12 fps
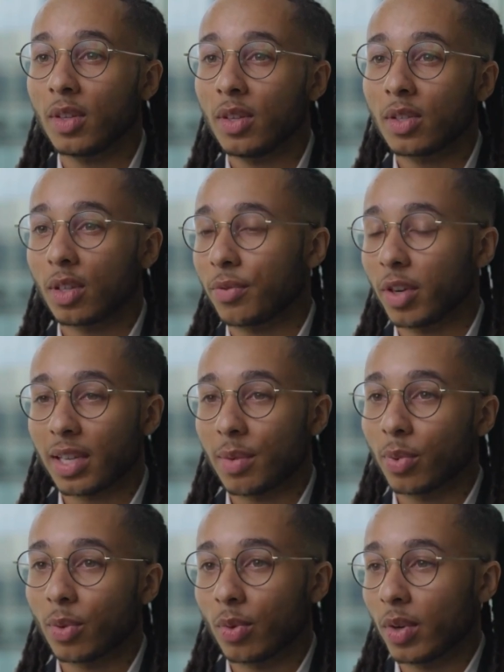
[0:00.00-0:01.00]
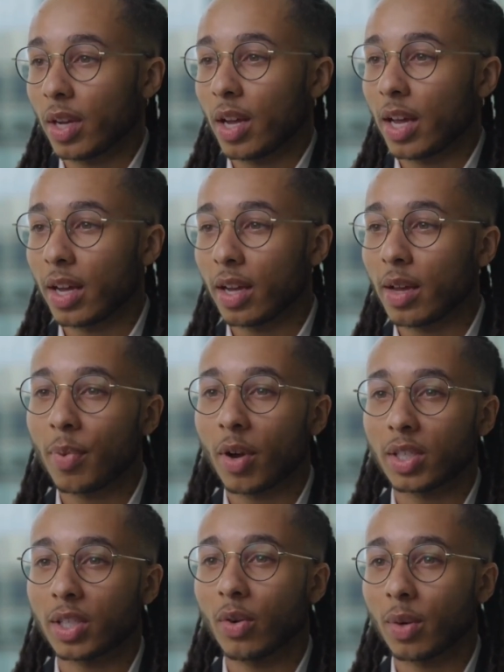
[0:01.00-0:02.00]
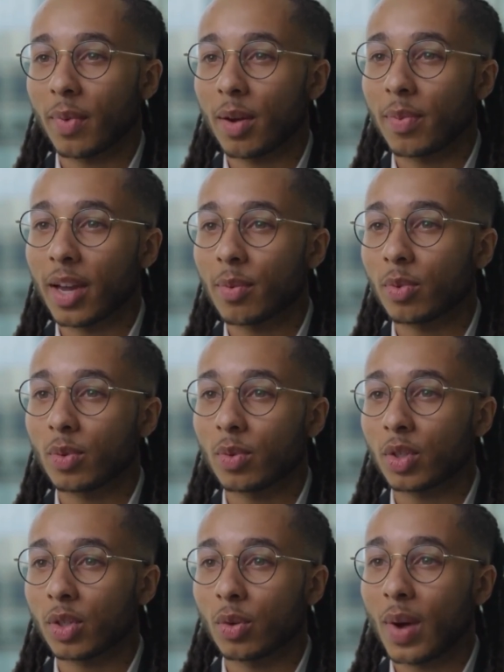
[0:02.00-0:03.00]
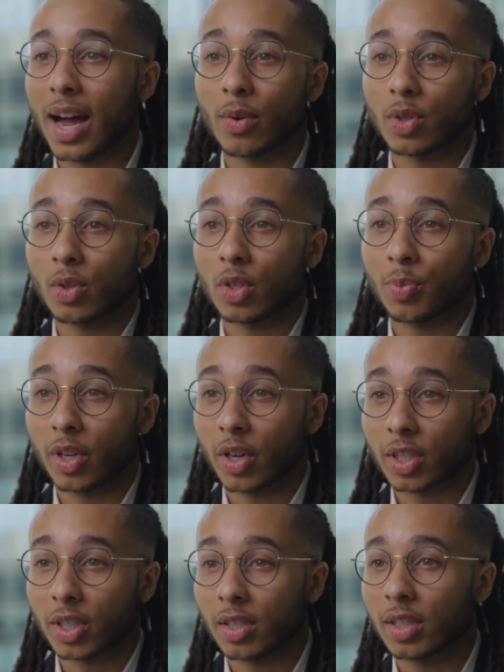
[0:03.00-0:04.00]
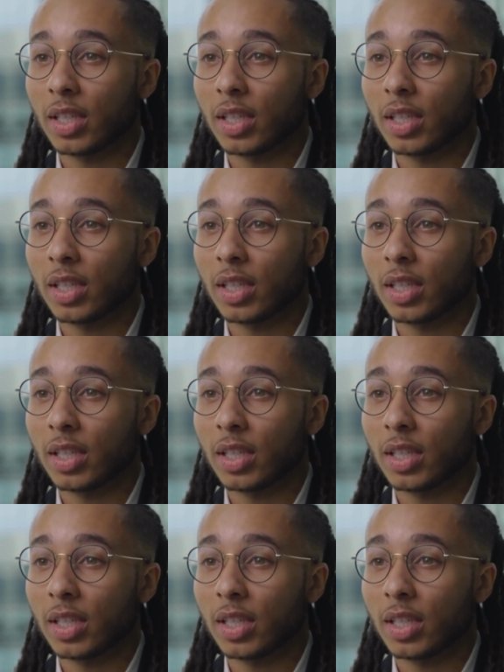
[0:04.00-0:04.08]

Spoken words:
So for example, a policyholder might be able to outsource production